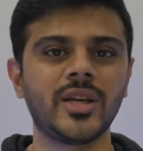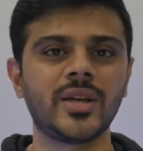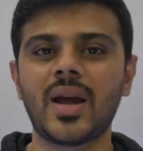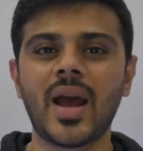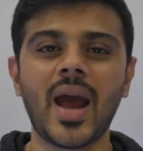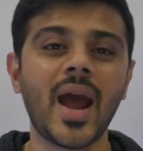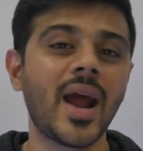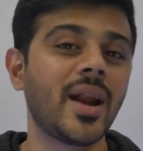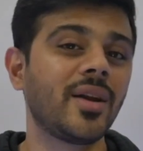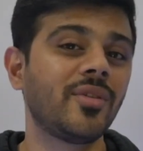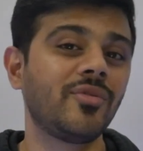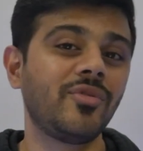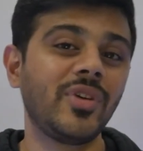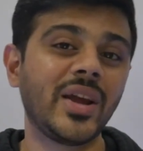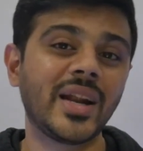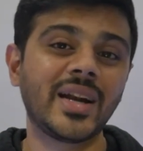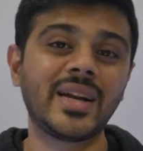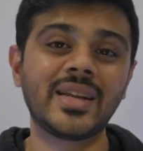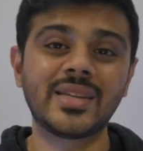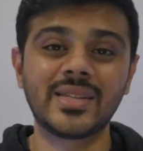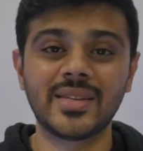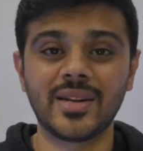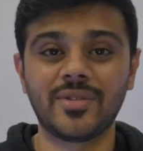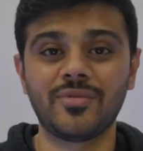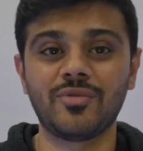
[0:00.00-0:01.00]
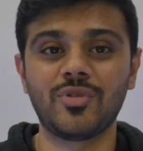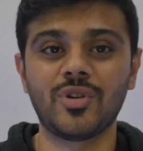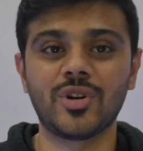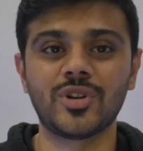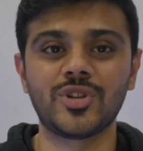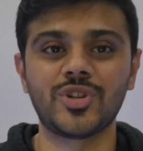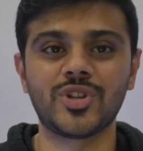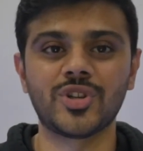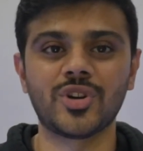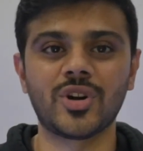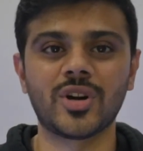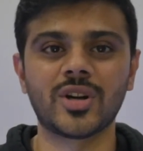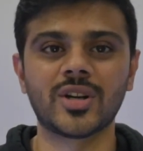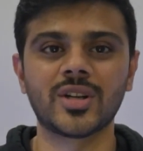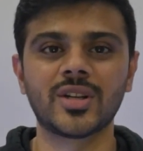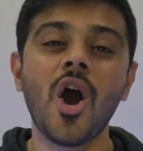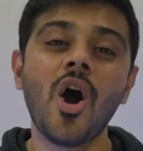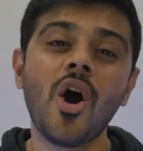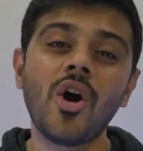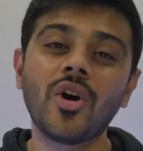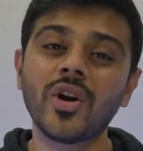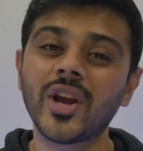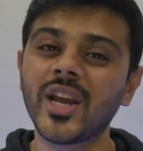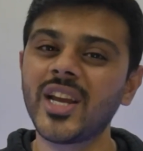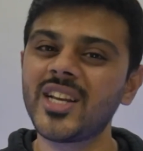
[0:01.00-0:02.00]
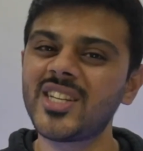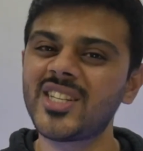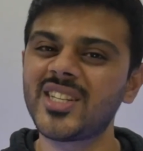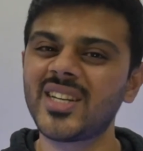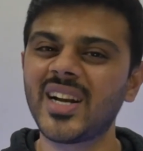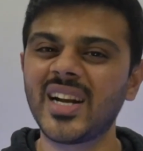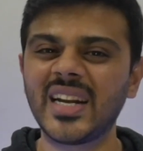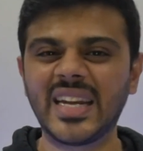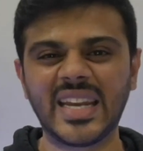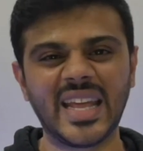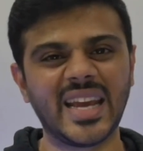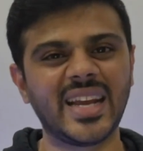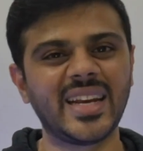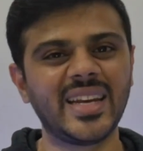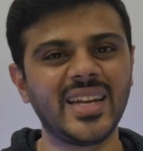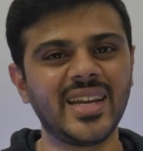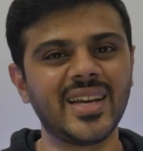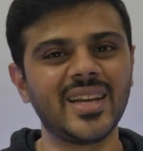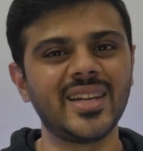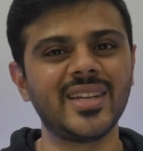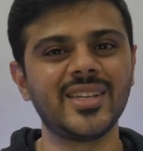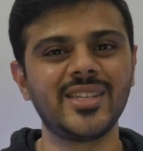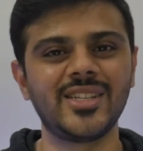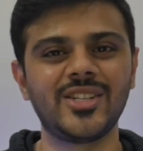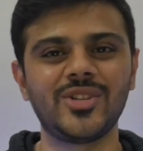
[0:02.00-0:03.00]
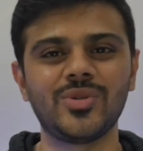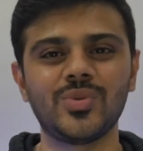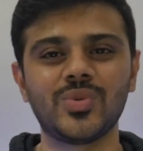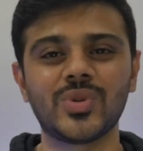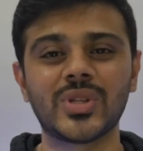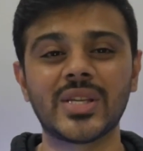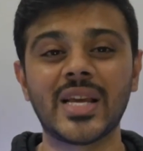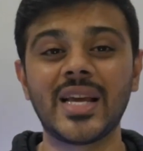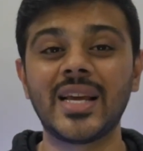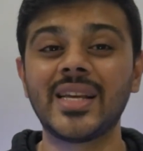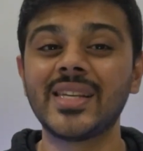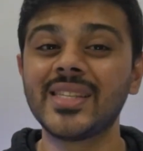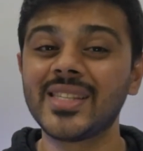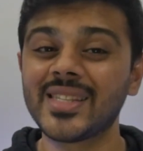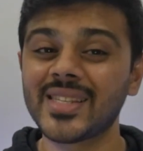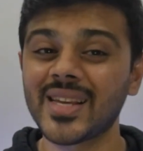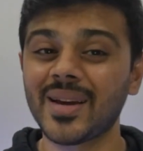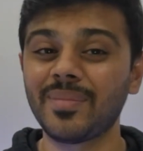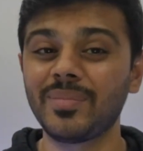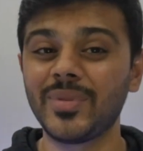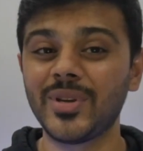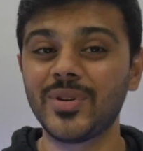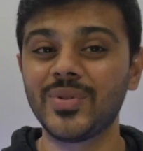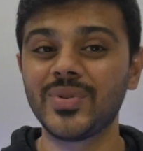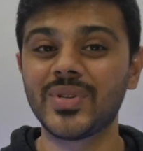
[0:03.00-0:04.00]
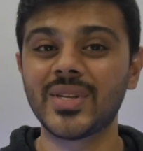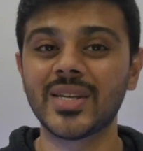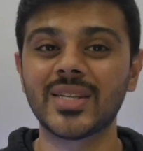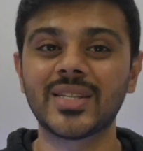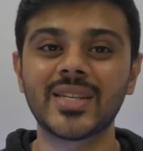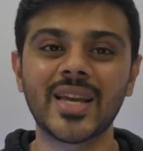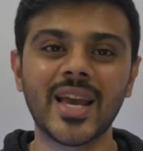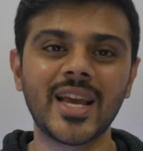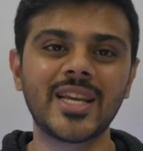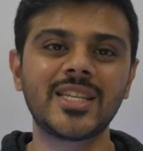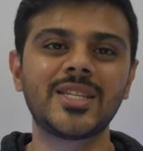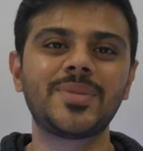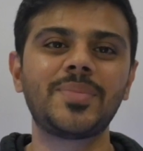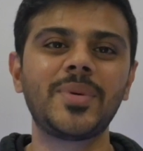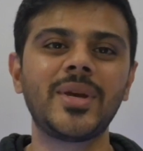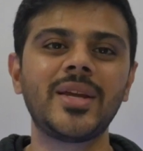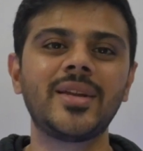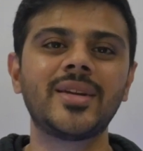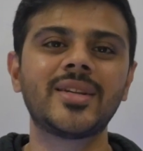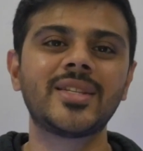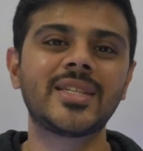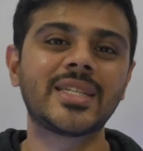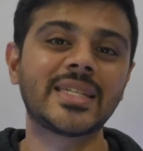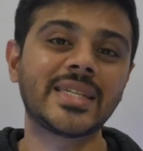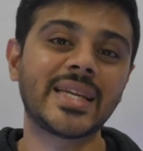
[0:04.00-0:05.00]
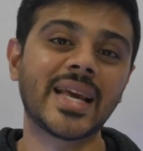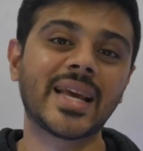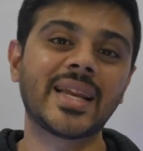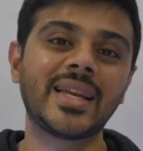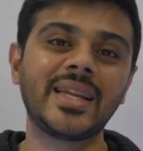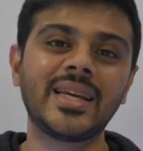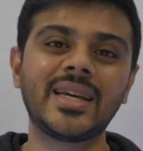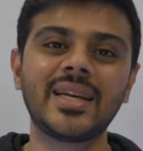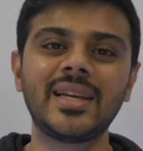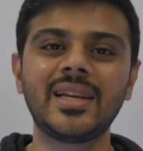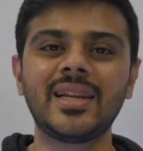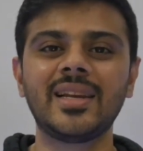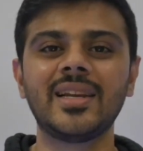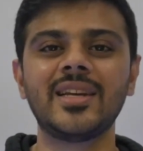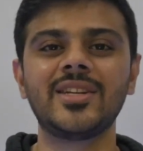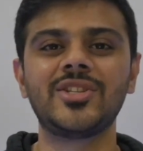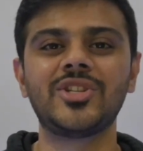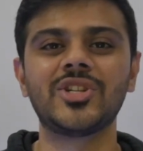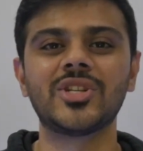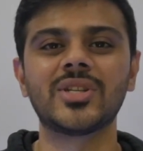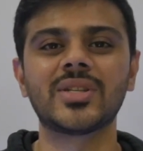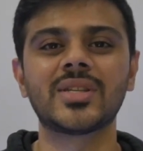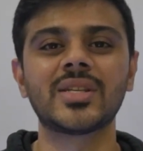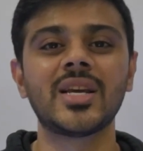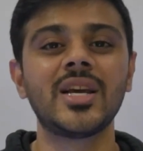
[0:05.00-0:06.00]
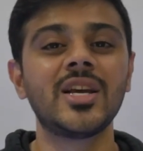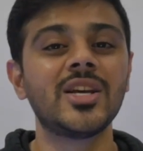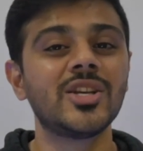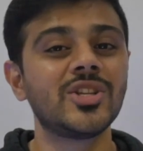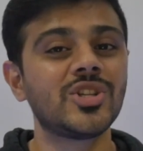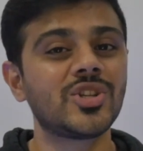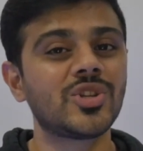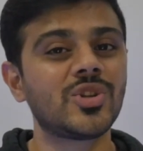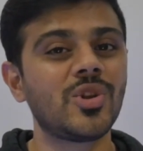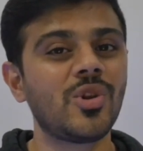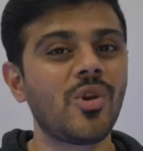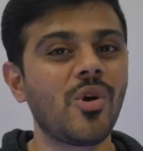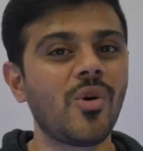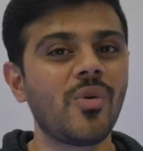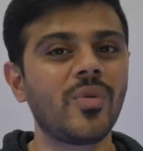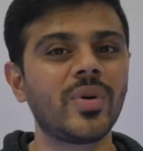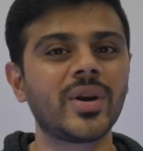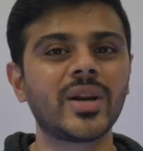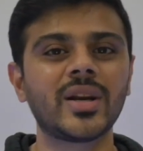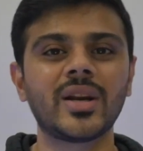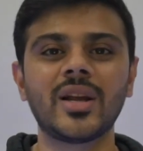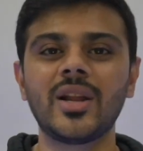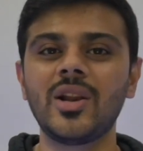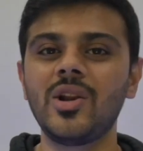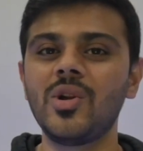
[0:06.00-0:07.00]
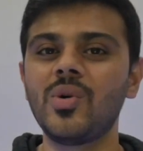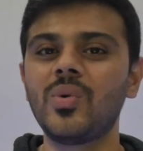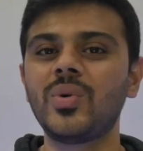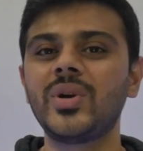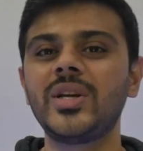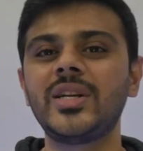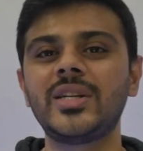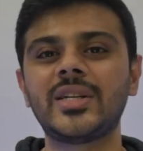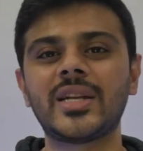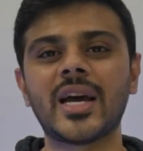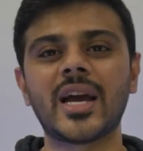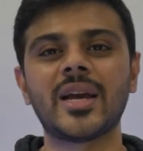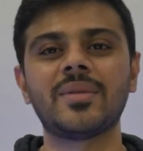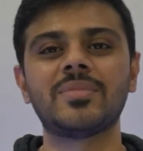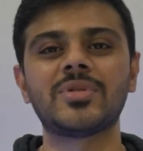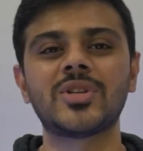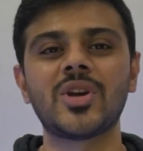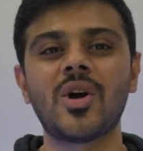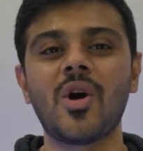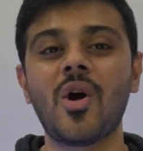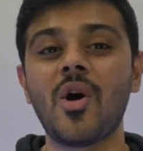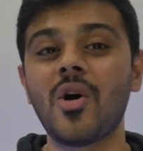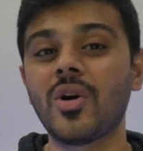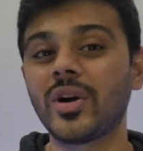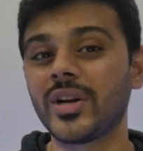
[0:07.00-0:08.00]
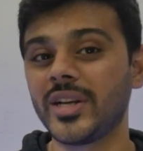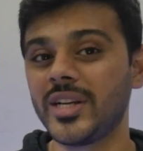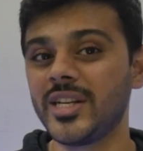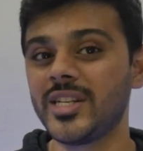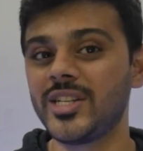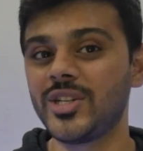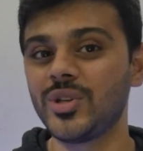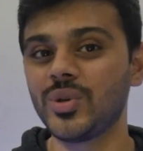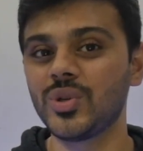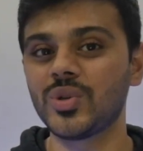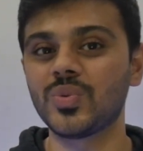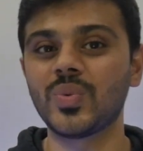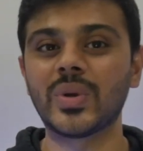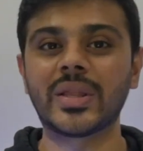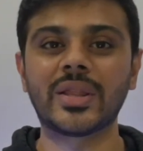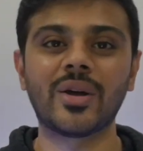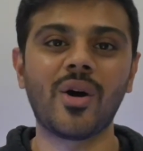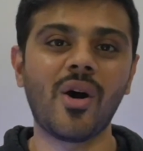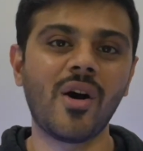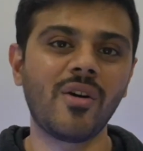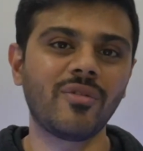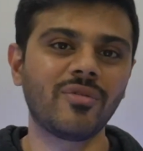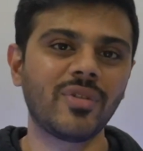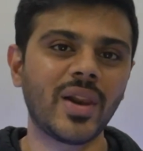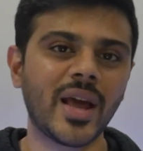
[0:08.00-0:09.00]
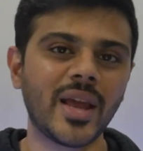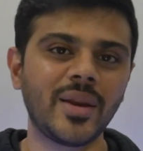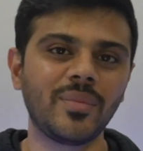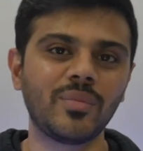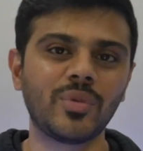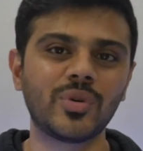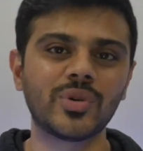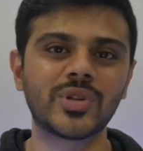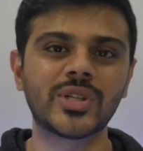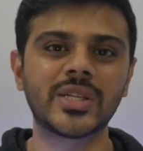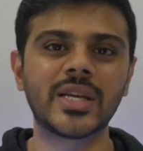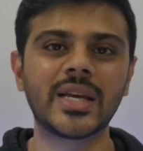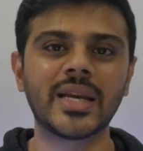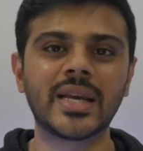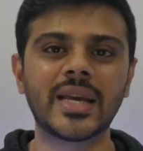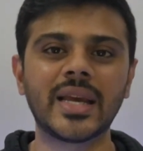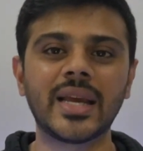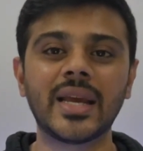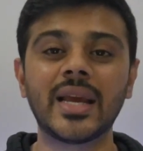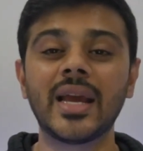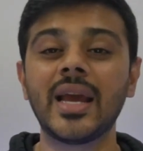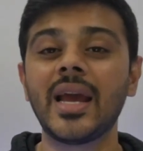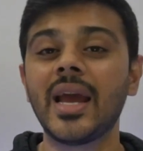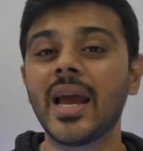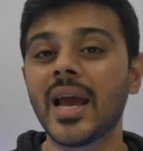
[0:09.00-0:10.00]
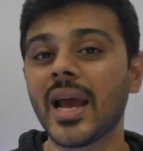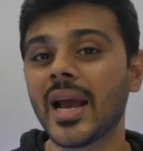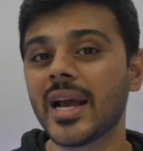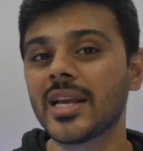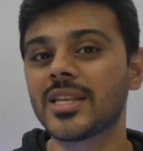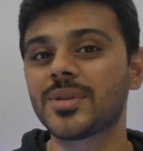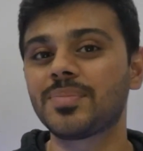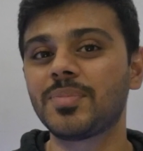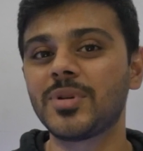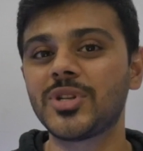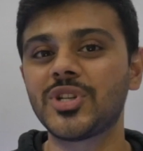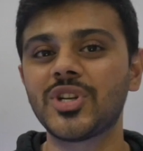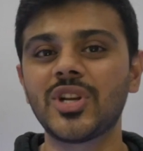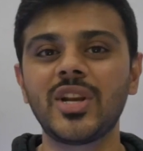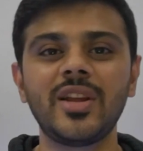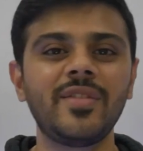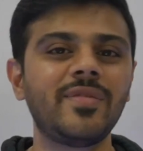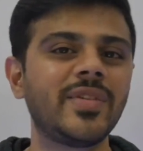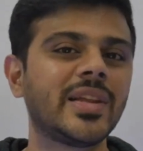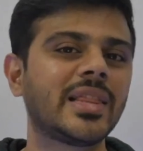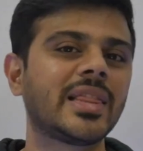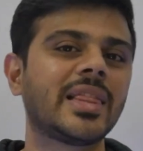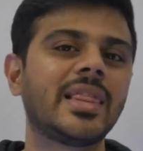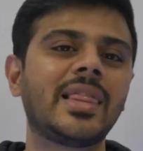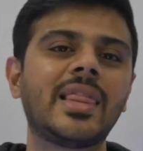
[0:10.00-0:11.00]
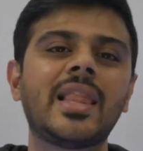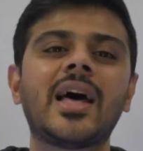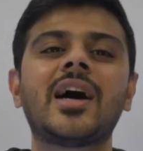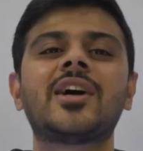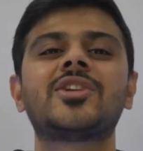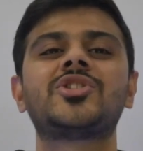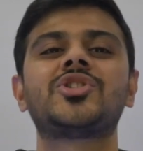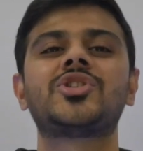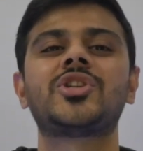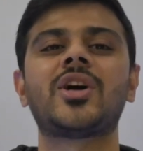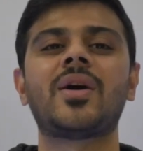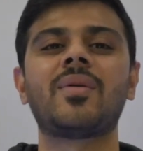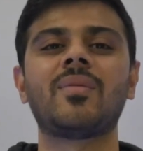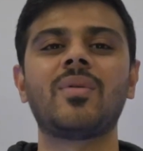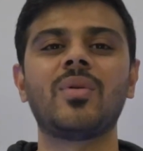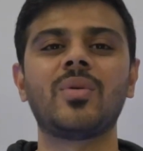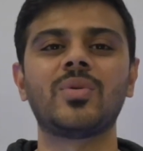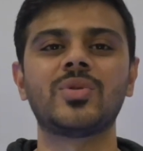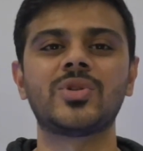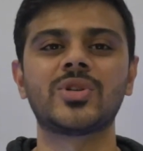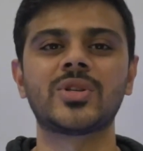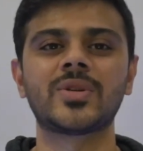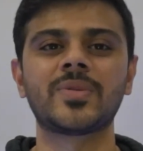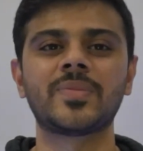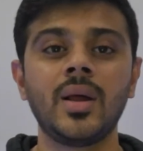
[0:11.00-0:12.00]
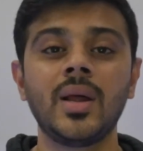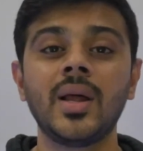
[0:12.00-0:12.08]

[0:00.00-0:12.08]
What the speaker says: And where does it fall short? Occasional technical issues. Some users experience technical glitches, slower loading times, or issues with offline mode syncing, especially with large downloads.